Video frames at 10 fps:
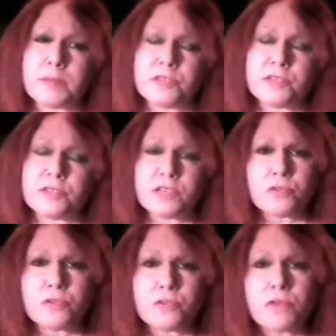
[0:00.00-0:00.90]
my
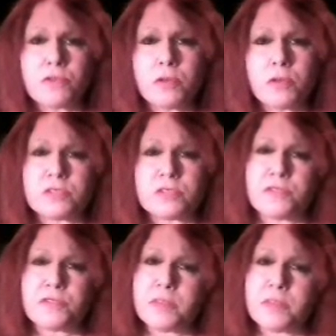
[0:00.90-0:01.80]
sexual role as a
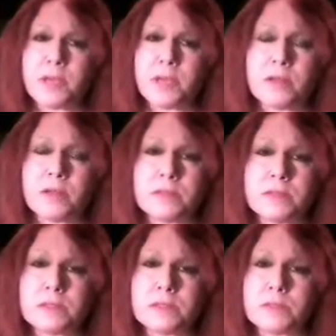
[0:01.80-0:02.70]
female
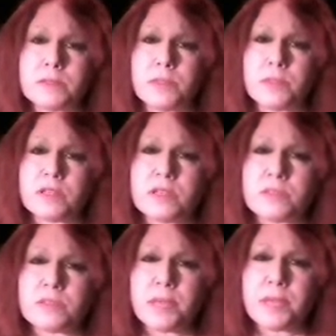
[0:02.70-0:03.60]
with
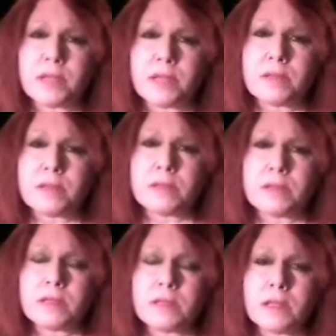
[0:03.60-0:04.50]
another male.
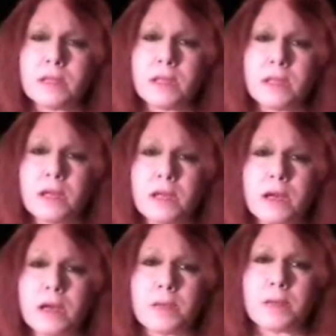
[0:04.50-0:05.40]

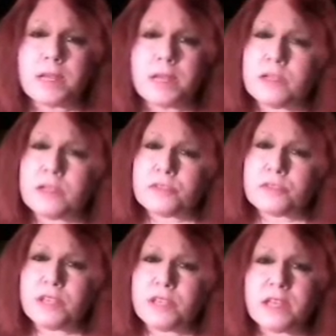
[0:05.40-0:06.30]
And I
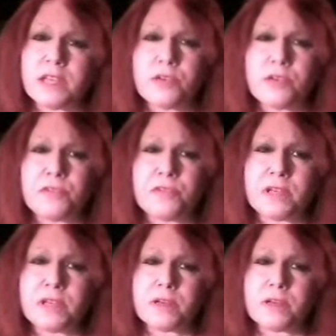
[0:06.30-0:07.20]
don't say that to
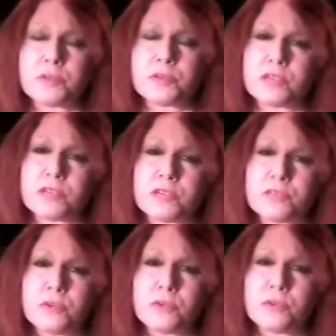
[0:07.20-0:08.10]
offend
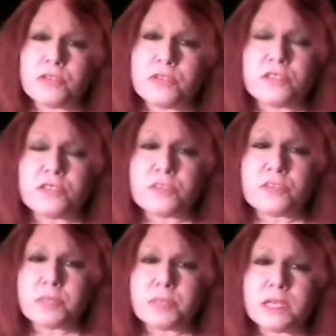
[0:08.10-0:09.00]
homosexuals. It's
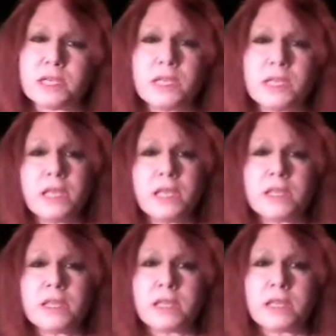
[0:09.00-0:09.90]
simply
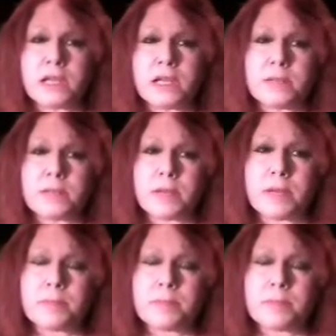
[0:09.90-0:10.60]
that I